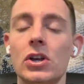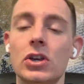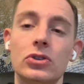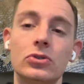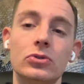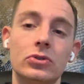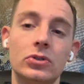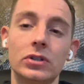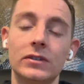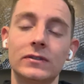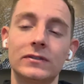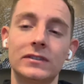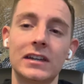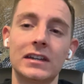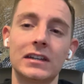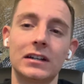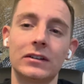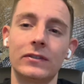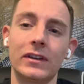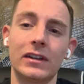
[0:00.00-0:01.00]
you could have
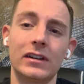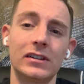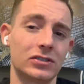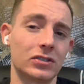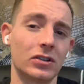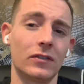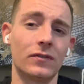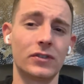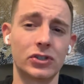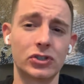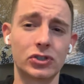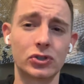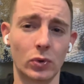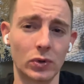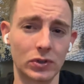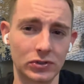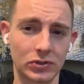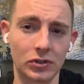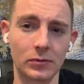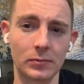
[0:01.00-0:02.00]
taken advantage of the
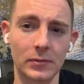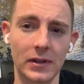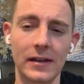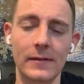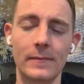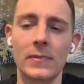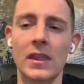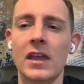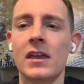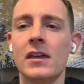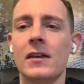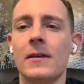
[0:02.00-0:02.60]
short-term game.